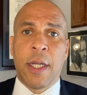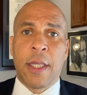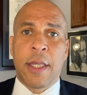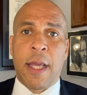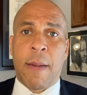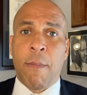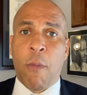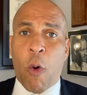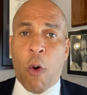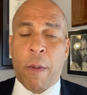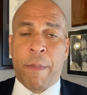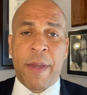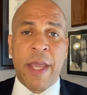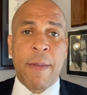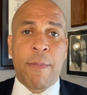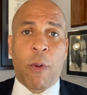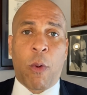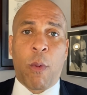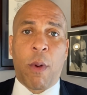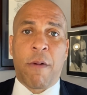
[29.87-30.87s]
that more
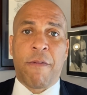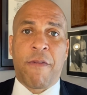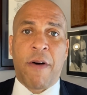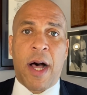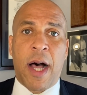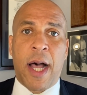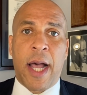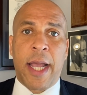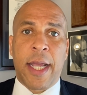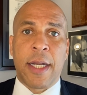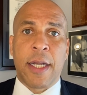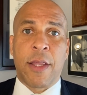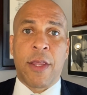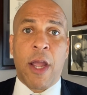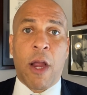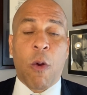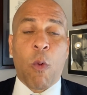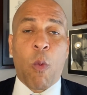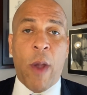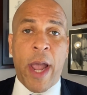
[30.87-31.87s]
people will find
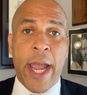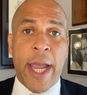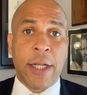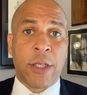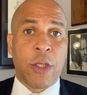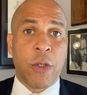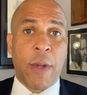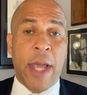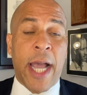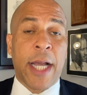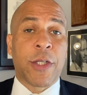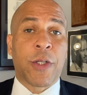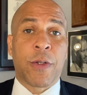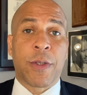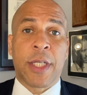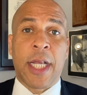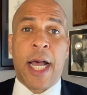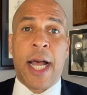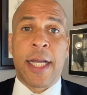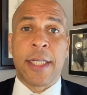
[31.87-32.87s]
their way to
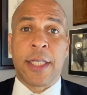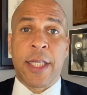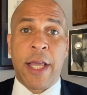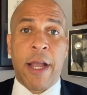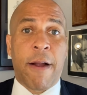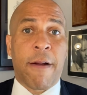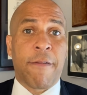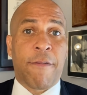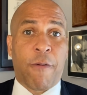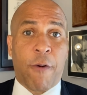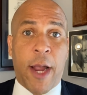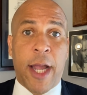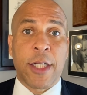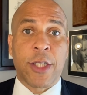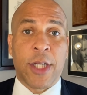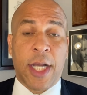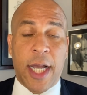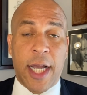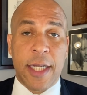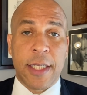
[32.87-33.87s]
exercise their
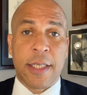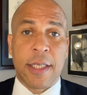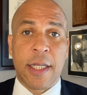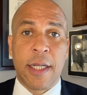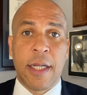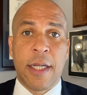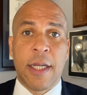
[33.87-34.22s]
franchise.